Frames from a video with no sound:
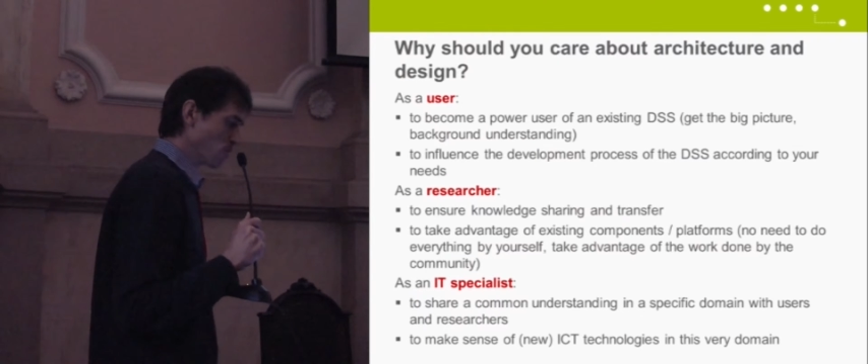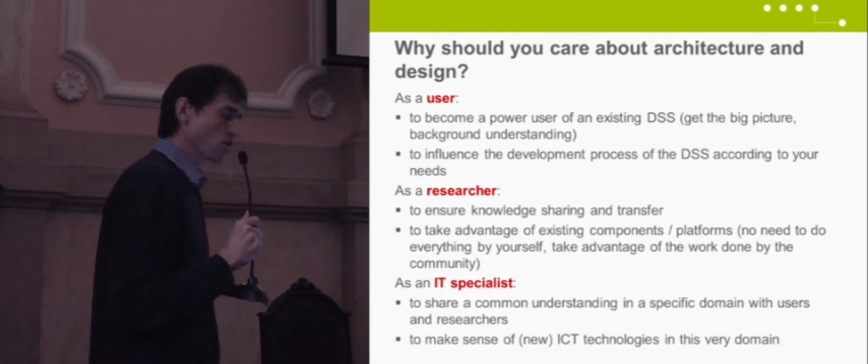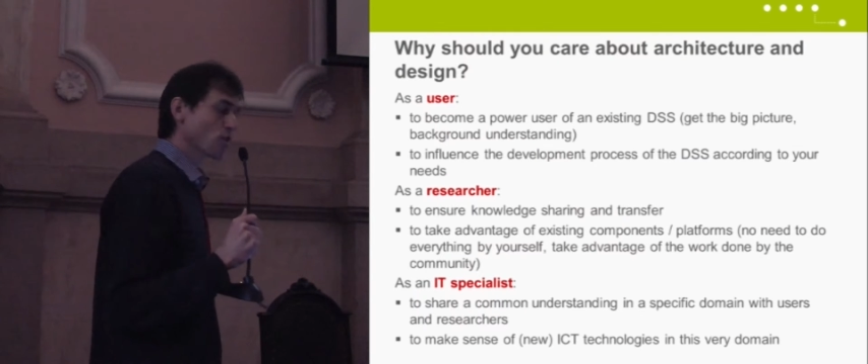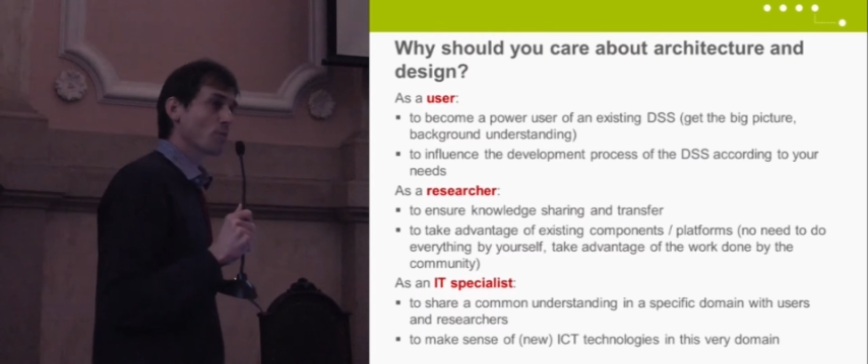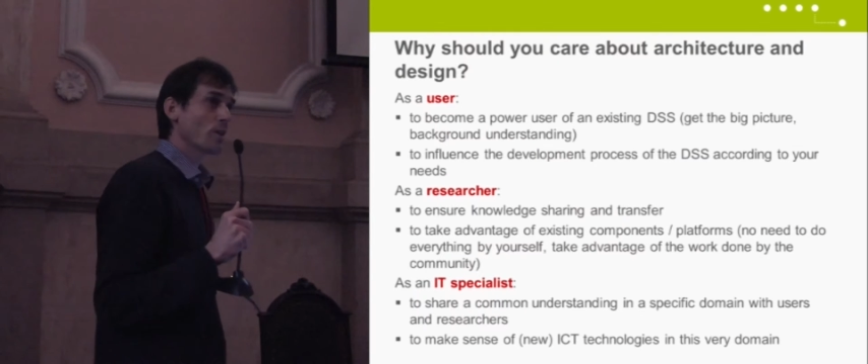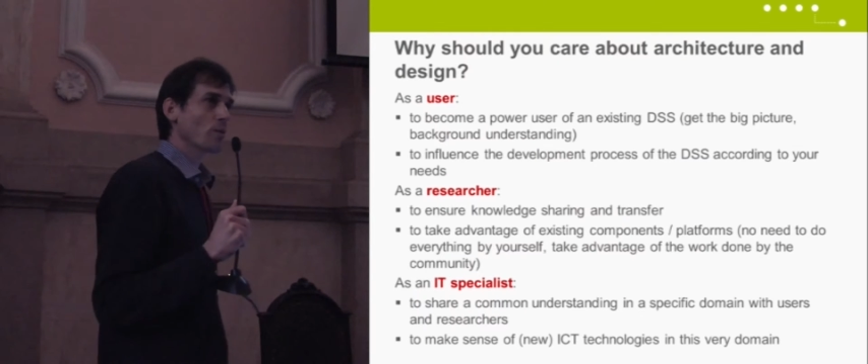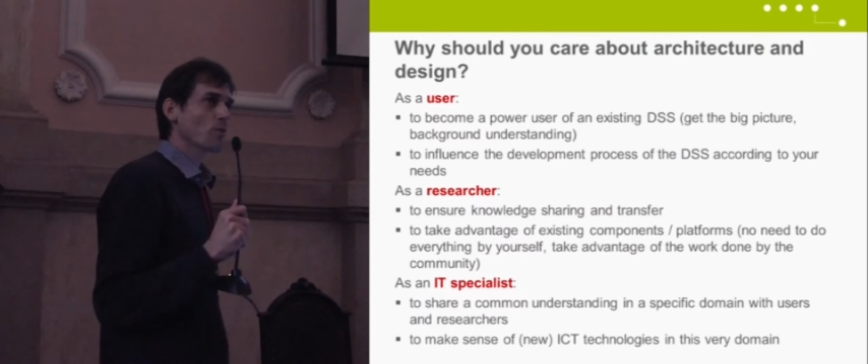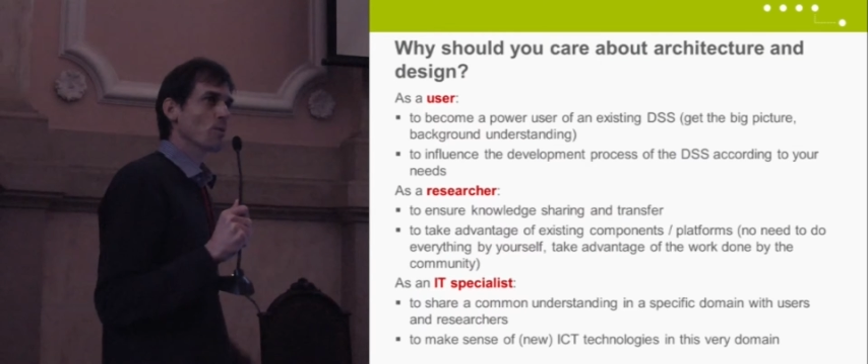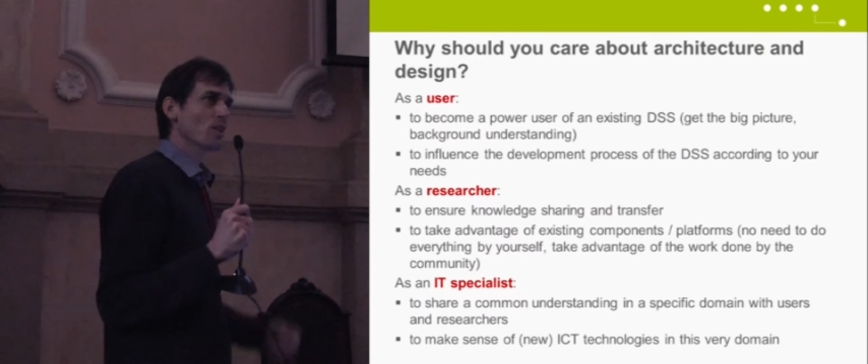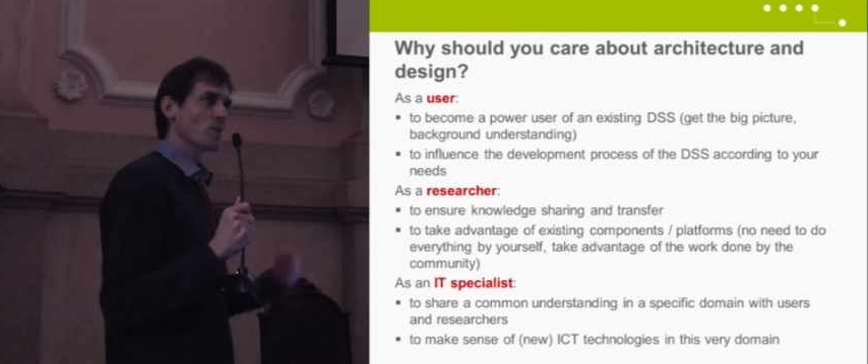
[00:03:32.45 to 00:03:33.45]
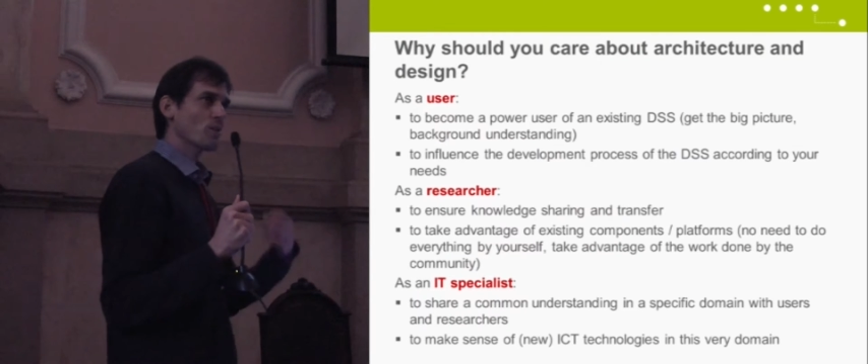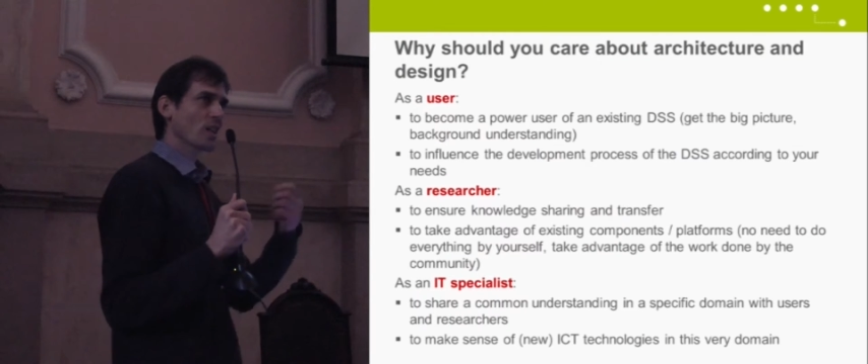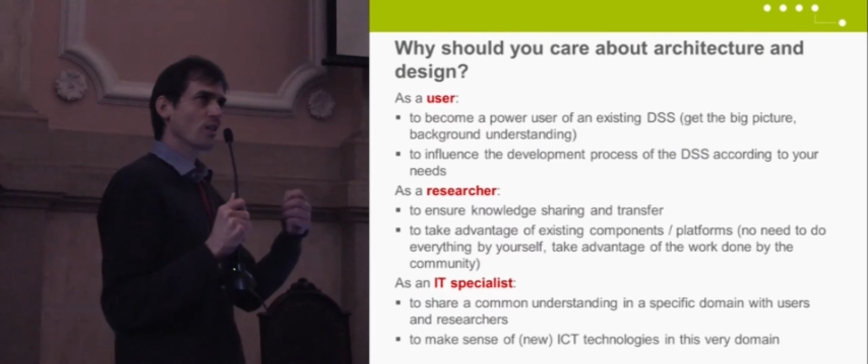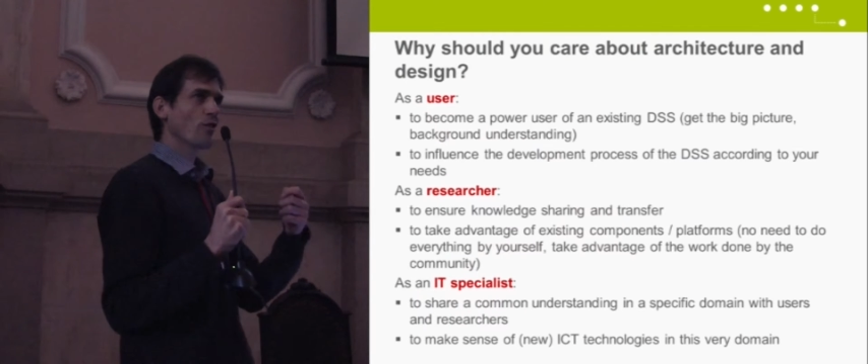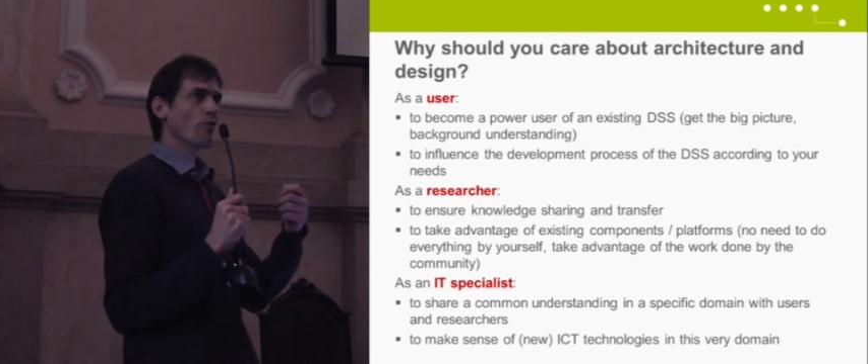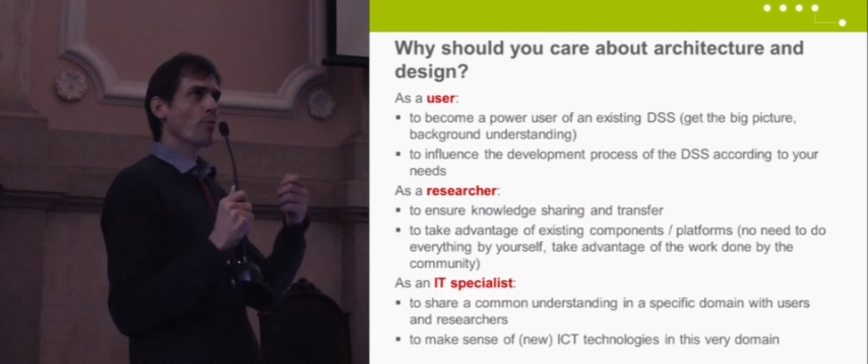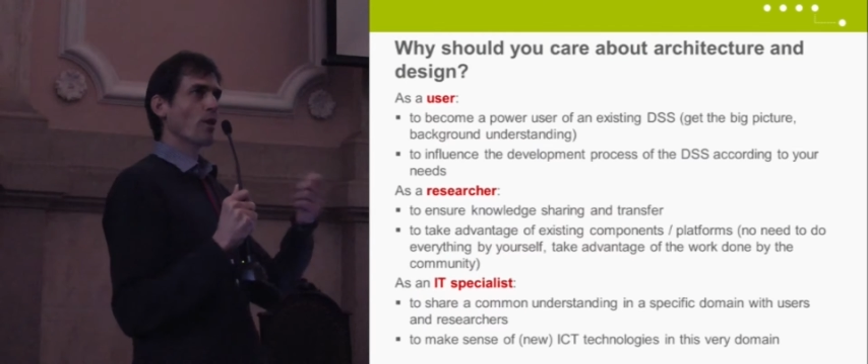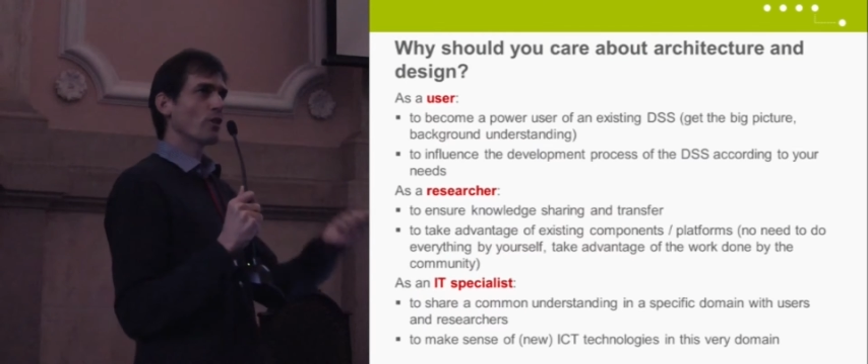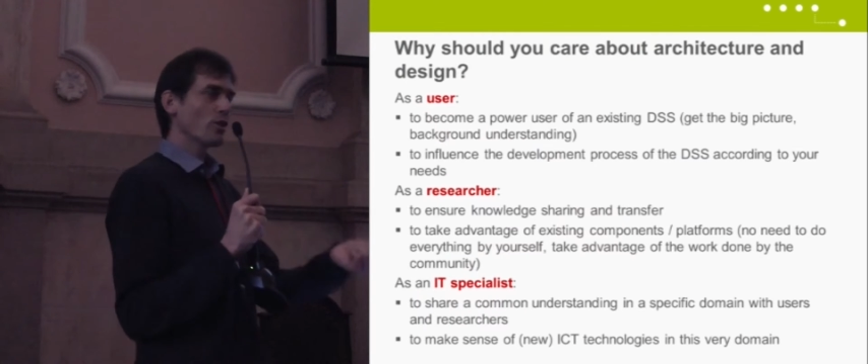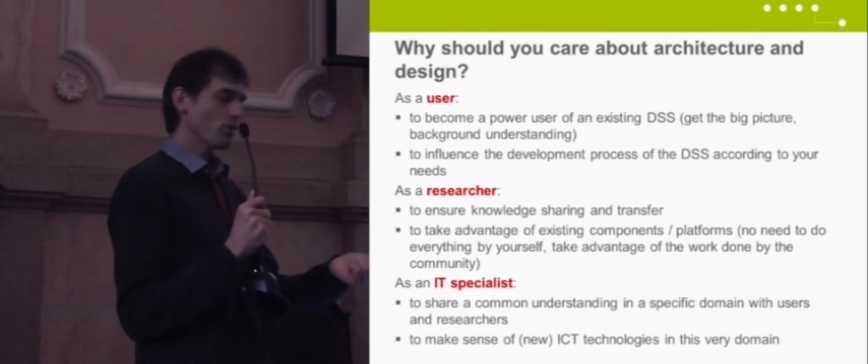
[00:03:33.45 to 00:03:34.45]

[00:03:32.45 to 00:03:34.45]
to become kind of power